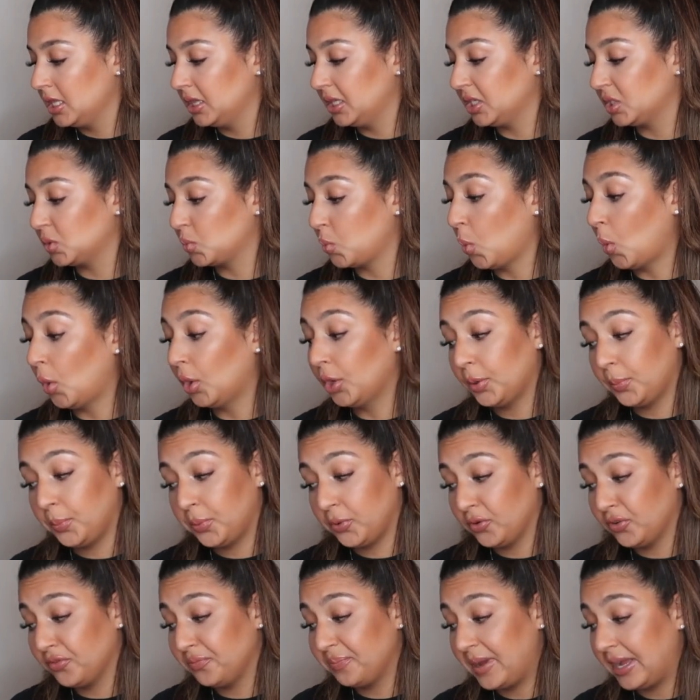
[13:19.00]
This
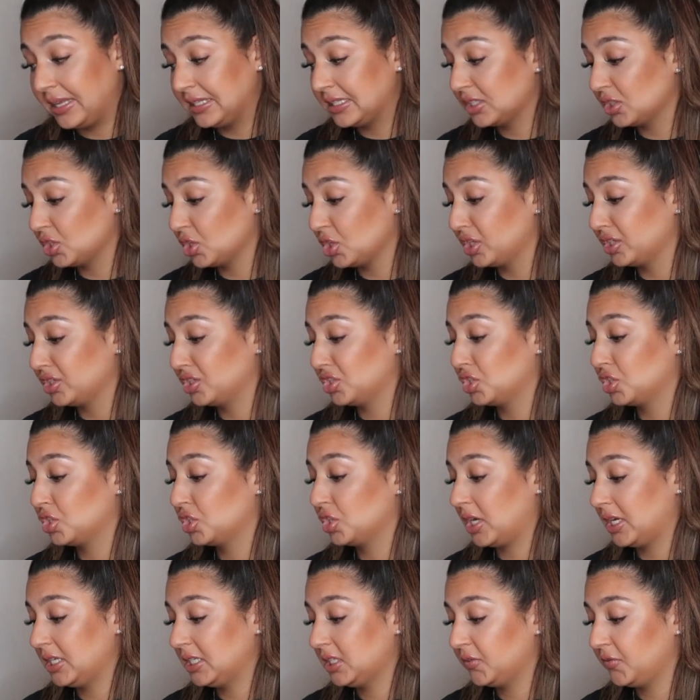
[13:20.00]
waterproof pencil is
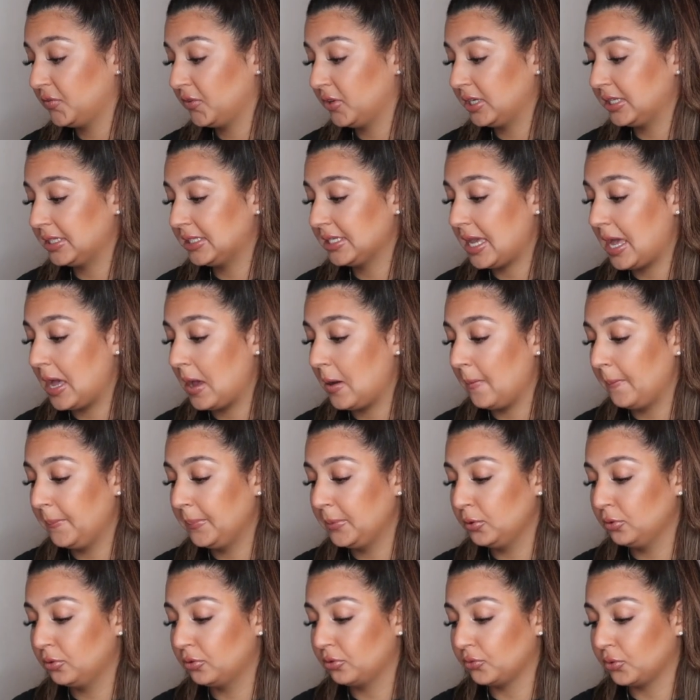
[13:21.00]
stress-free to
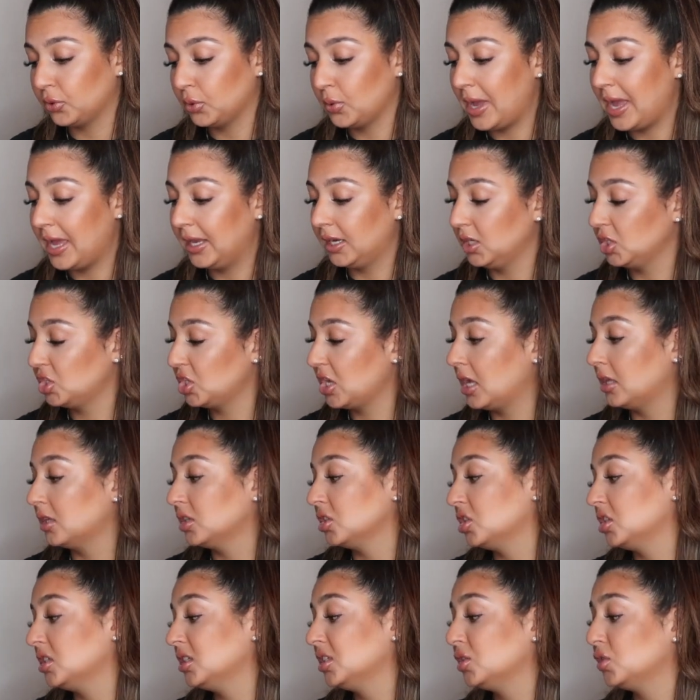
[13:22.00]
help you through any
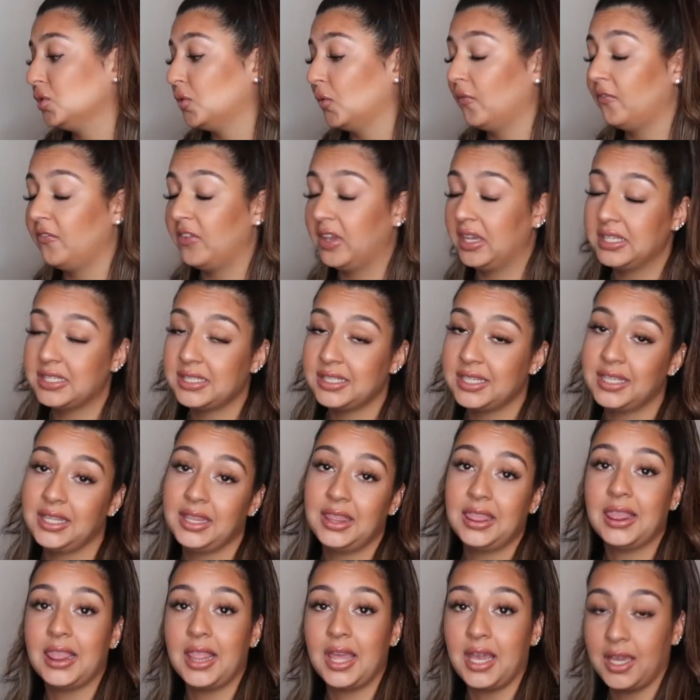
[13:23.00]
challenges you face
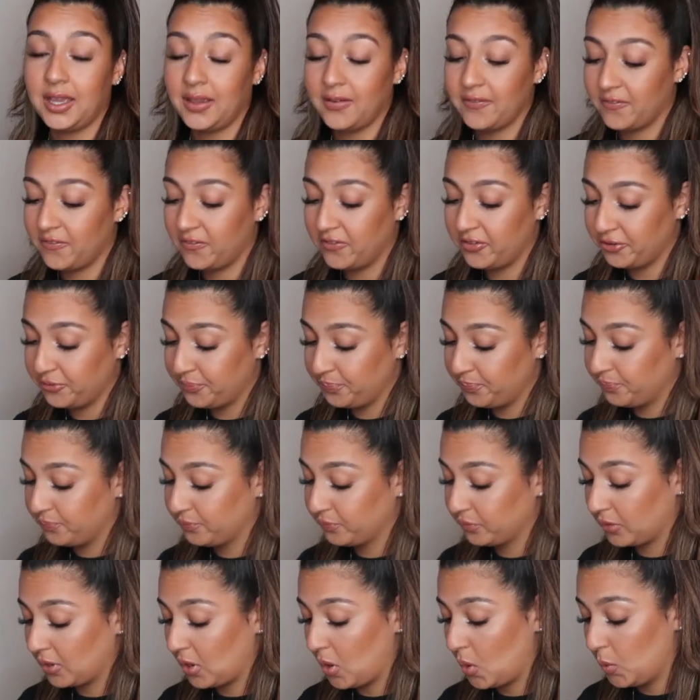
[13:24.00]
in life.
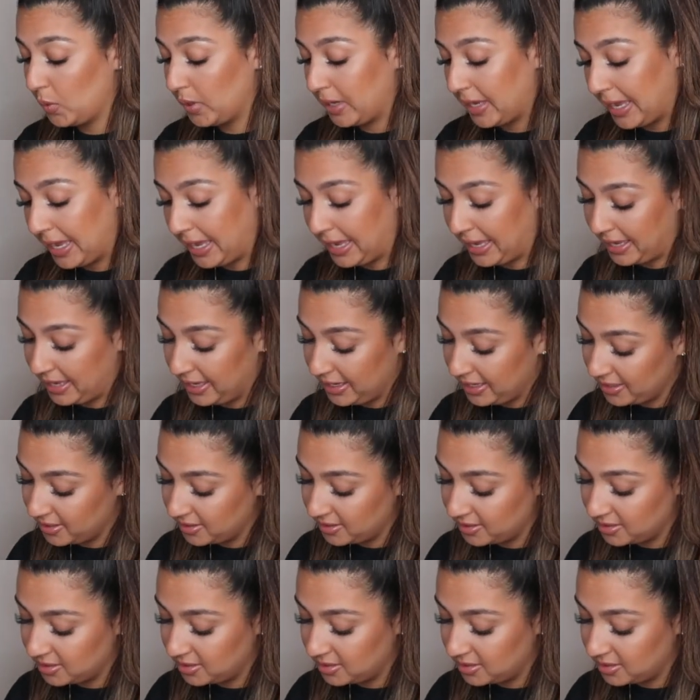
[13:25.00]
Okay.